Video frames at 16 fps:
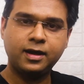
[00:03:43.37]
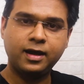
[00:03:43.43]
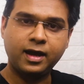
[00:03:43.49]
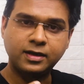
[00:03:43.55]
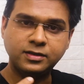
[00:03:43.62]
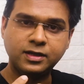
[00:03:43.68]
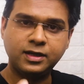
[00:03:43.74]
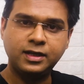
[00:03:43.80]

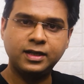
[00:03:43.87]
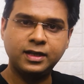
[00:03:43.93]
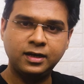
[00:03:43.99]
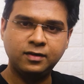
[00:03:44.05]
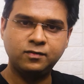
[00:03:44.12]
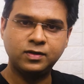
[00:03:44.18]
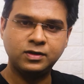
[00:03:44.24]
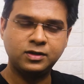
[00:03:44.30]
as a retail
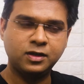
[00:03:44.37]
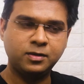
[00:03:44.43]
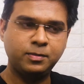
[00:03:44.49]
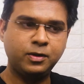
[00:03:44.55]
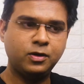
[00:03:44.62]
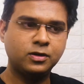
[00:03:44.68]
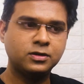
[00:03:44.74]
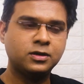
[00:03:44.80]
investor,
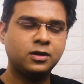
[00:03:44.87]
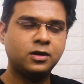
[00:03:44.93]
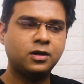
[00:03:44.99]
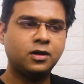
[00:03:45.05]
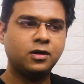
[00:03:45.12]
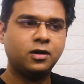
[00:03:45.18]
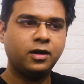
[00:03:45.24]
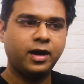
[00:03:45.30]
because
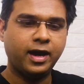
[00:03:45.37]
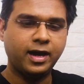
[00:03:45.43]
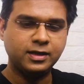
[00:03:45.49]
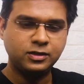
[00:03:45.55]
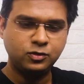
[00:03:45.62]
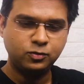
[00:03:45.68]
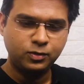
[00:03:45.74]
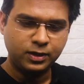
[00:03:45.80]

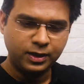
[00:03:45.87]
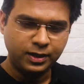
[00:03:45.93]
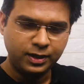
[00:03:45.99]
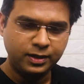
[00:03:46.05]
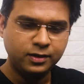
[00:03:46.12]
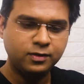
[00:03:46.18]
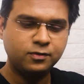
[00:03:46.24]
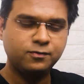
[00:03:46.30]
as you
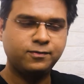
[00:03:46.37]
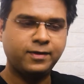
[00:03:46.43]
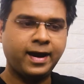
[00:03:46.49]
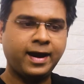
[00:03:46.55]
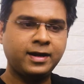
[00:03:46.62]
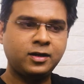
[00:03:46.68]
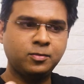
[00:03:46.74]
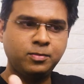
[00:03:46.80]
read
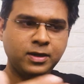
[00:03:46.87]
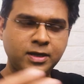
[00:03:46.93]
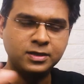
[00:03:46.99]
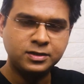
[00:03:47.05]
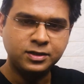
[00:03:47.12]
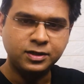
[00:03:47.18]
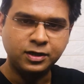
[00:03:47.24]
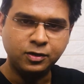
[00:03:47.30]

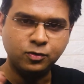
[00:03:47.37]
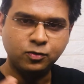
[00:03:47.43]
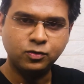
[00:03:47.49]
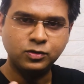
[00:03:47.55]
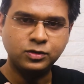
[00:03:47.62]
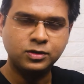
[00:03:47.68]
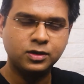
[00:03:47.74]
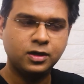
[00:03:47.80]
fact-based
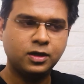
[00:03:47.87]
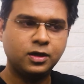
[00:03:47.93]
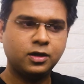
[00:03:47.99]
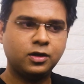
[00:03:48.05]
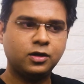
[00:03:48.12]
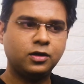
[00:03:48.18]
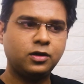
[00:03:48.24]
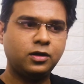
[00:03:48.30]
news,
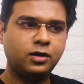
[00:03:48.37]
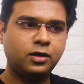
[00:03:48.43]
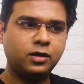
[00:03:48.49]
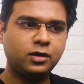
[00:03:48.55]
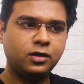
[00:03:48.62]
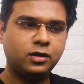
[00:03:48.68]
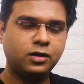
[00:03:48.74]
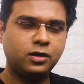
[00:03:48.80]

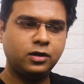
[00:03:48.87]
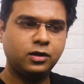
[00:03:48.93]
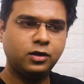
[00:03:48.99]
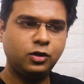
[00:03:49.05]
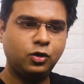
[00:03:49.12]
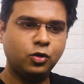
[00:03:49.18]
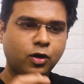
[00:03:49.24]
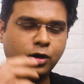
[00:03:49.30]

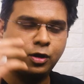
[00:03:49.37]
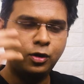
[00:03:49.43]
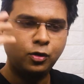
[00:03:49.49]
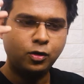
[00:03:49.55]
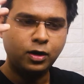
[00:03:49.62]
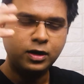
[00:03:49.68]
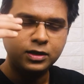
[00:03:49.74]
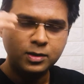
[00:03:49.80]
your
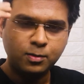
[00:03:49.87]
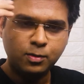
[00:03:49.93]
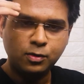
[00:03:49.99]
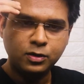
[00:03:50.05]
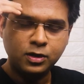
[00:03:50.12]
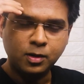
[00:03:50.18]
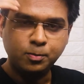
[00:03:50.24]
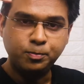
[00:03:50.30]
knowledge
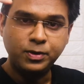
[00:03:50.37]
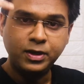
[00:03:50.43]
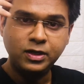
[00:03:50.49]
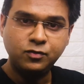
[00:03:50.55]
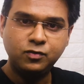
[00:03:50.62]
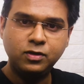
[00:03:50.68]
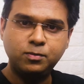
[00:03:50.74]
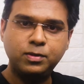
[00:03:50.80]
about
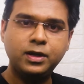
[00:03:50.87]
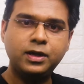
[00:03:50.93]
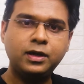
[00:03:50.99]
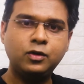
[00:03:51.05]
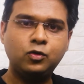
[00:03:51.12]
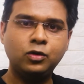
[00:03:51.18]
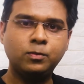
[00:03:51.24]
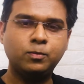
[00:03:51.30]
companies will
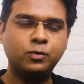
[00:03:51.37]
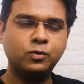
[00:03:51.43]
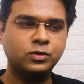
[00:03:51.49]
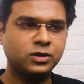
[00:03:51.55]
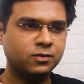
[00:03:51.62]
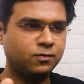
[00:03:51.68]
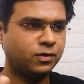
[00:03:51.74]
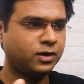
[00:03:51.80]
begin to improve.
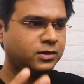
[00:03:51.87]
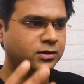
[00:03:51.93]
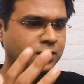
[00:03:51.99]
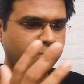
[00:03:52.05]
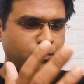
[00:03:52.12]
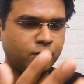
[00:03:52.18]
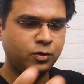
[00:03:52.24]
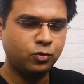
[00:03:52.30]
Say, for
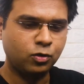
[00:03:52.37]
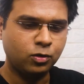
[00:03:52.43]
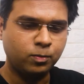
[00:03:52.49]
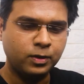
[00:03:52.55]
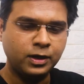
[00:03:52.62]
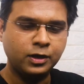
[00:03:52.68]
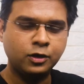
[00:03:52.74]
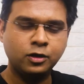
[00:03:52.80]
example, you
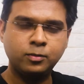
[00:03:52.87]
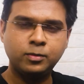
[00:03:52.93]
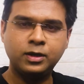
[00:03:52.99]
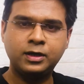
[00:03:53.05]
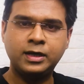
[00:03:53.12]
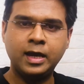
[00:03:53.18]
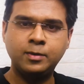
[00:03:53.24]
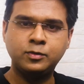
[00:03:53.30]
open
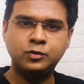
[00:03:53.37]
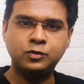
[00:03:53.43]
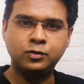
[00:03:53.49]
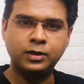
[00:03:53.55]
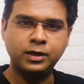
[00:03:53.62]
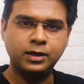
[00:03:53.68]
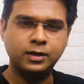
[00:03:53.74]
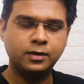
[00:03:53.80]
Economic Times
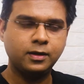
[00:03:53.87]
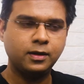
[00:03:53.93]
today